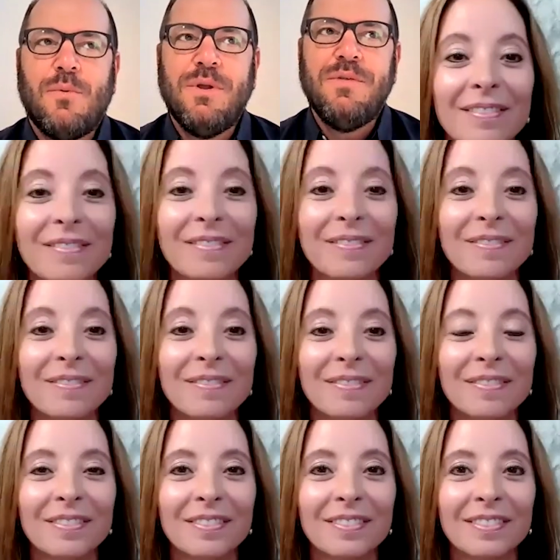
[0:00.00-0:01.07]
One of the kind of
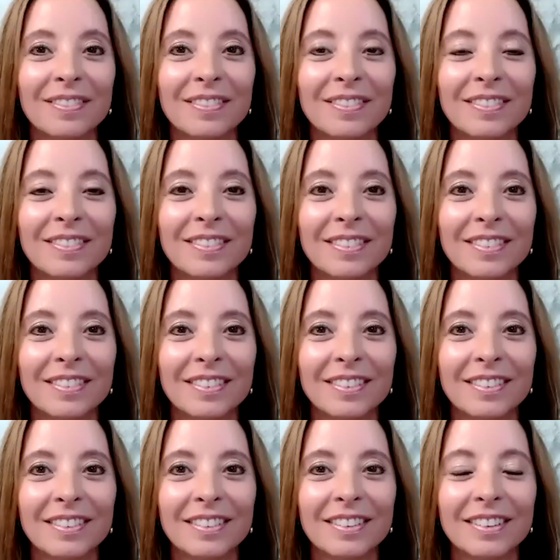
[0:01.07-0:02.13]
misconceptions
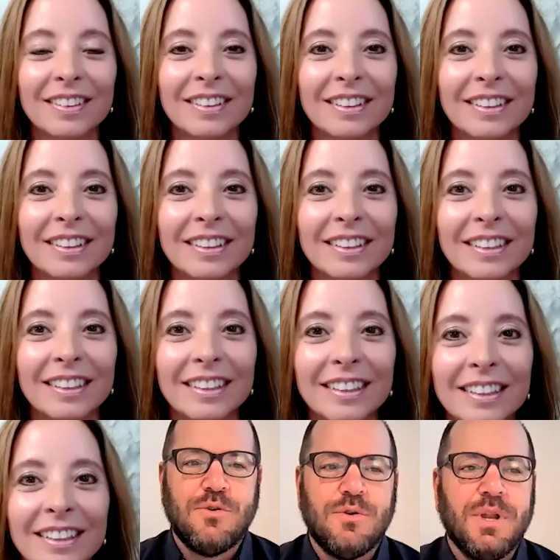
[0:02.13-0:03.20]
about dry eye
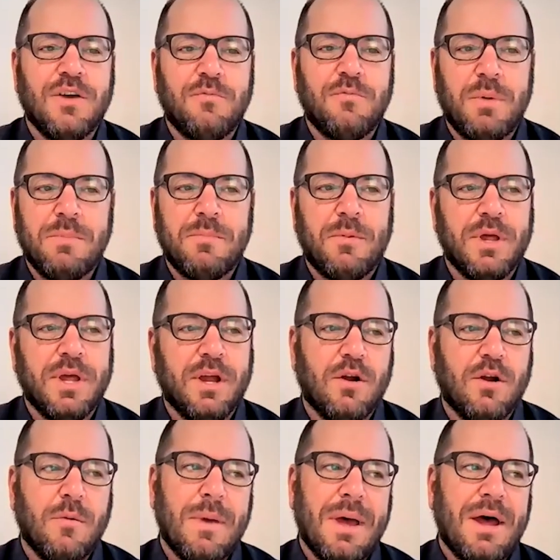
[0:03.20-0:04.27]
is certainly if people
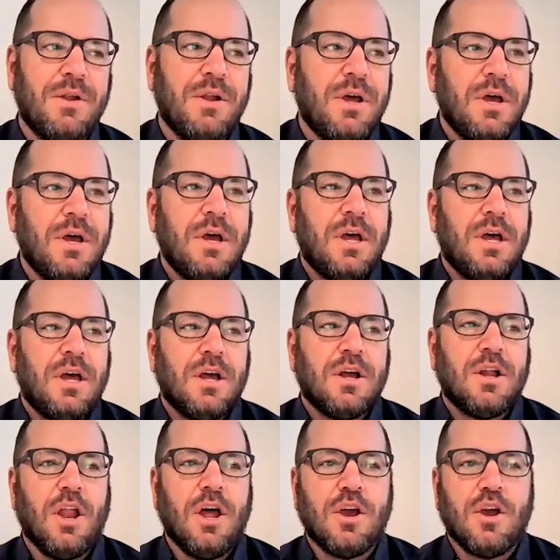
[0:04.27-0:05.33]
hear about
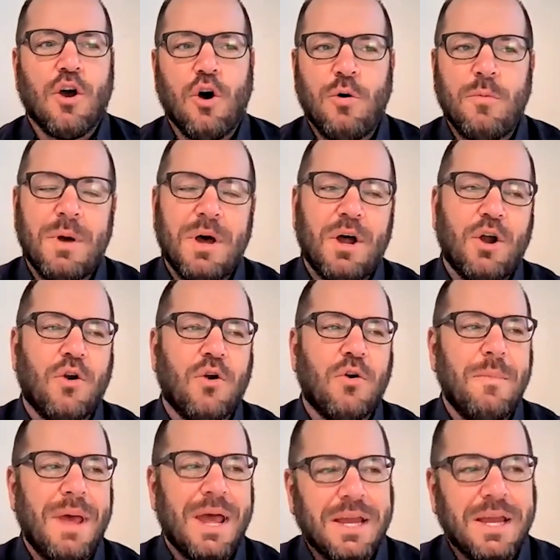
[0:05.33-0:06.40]
glaucoma
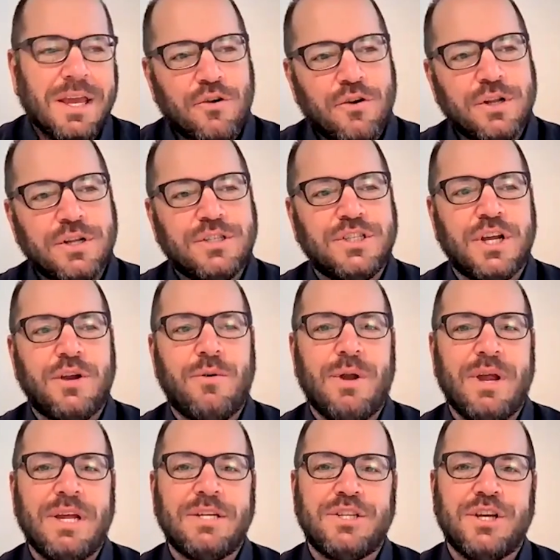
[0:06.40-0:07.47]
or macular
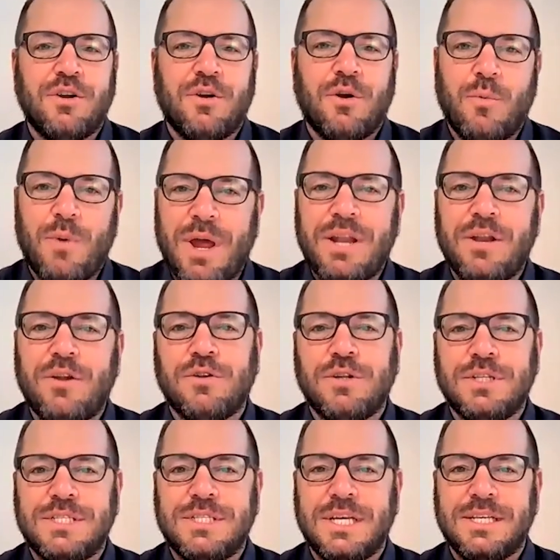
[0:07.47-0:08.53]
degeneration or retinal
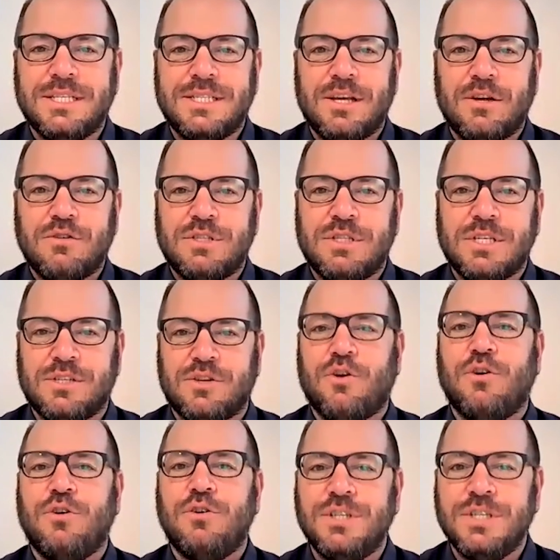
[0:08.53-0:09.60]
disease, there's this
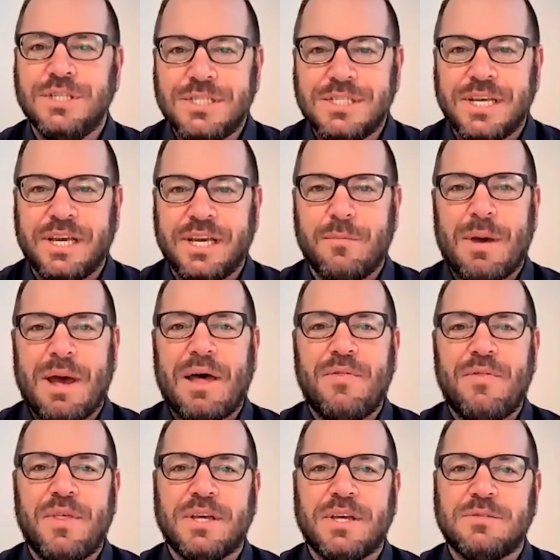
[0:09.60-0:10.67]
urgency
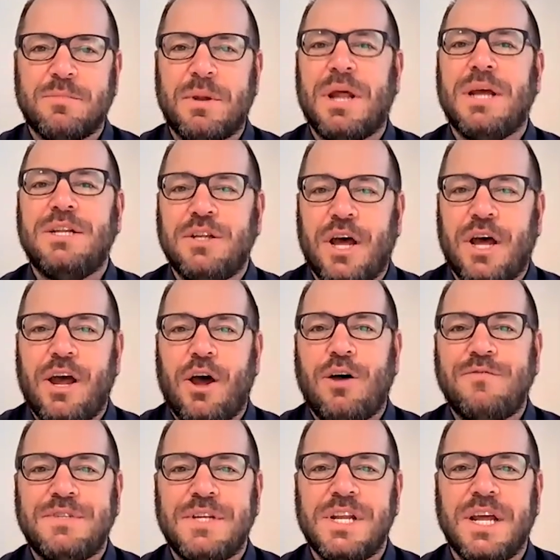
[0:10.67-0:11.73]
about this. But I
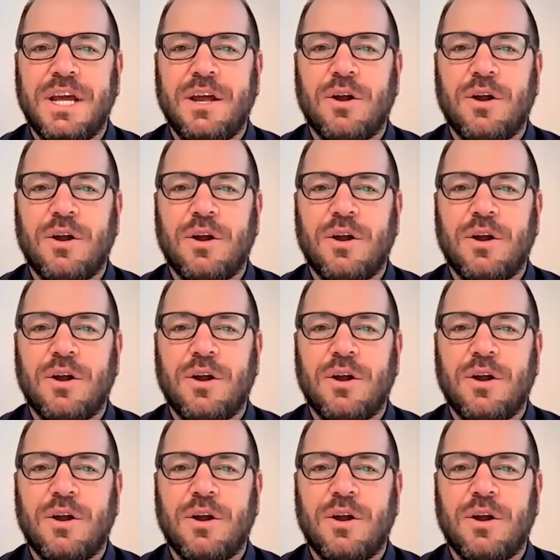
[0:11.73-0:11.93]
often right.